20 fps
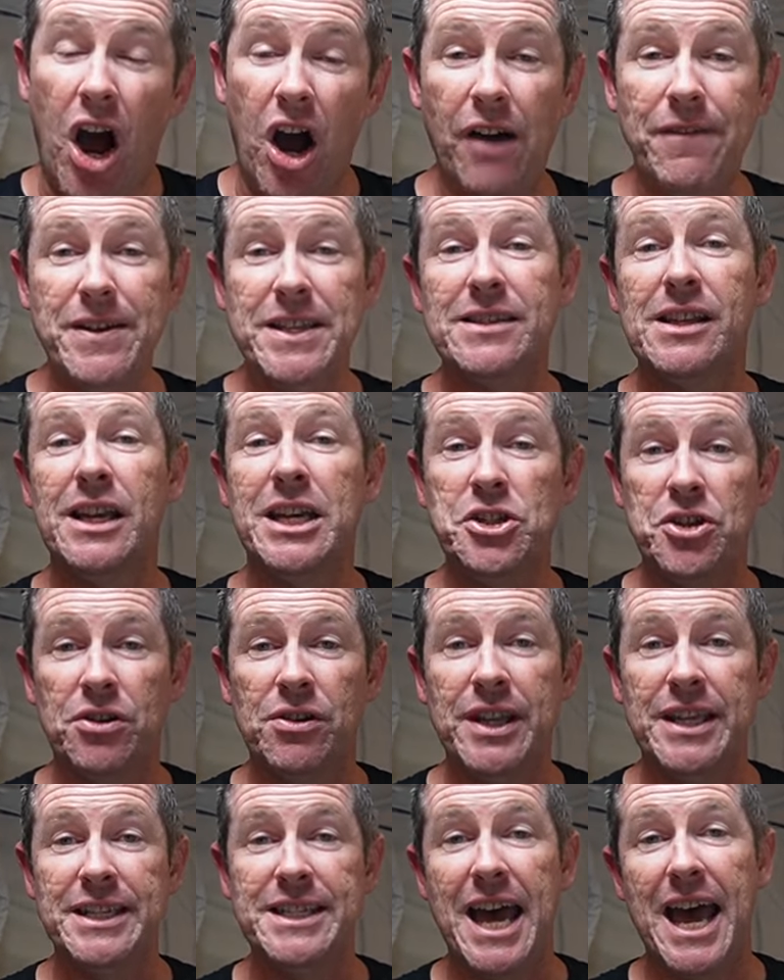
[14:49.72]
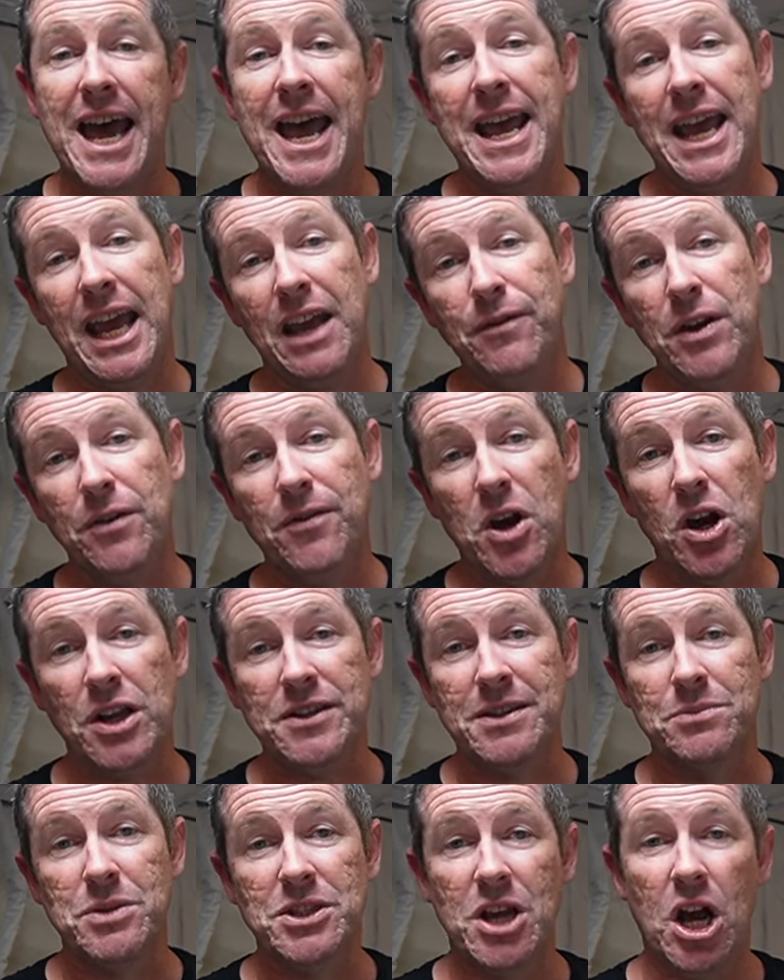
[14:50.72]
Obviously, during the day, if you've got
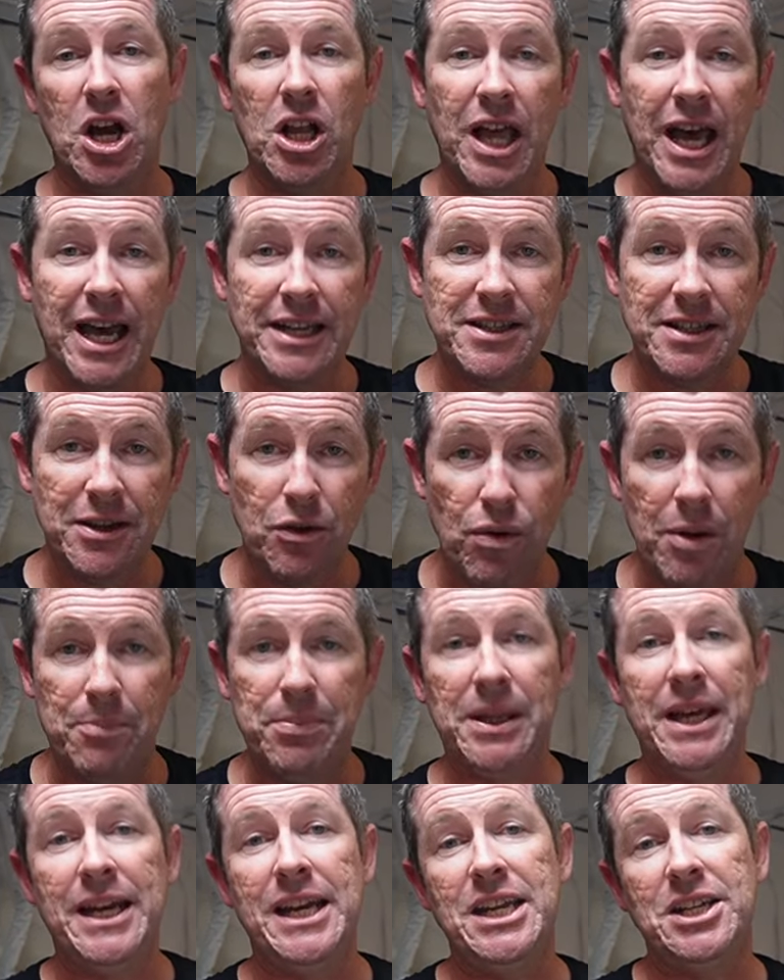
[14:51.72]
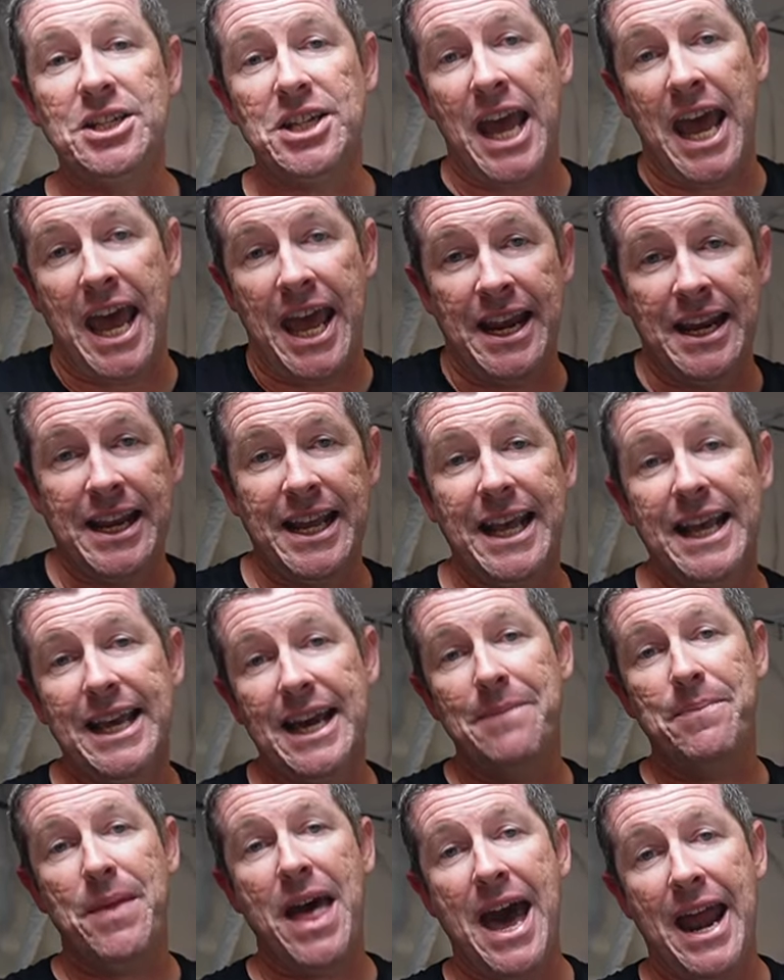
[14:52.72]
some solar to replenish and
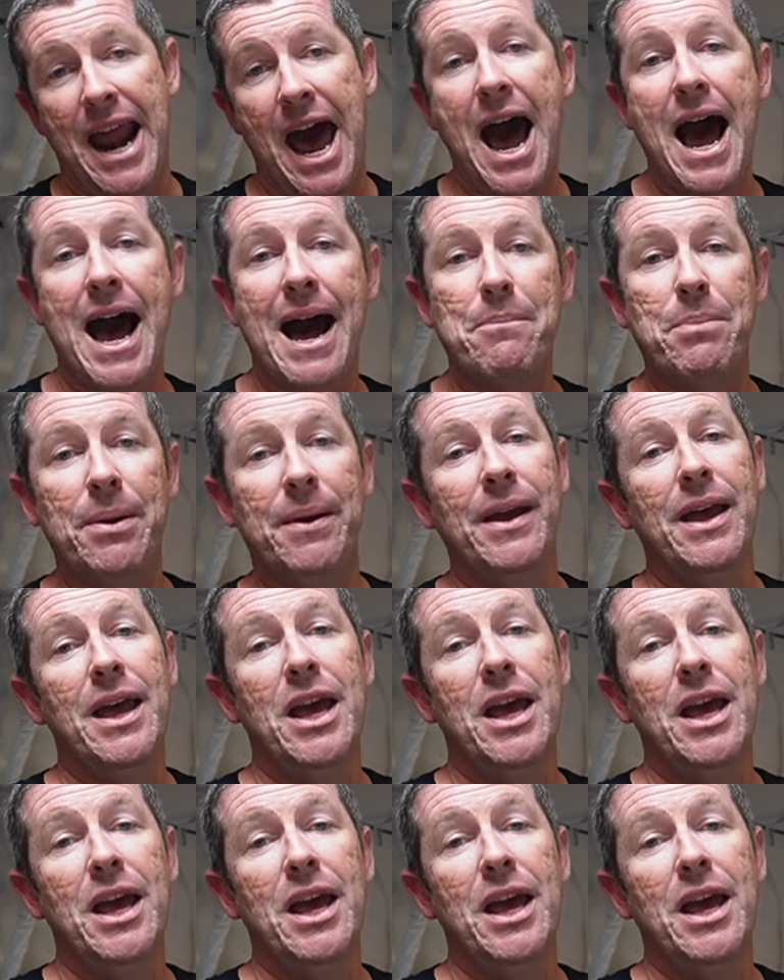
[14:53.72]
keep that up,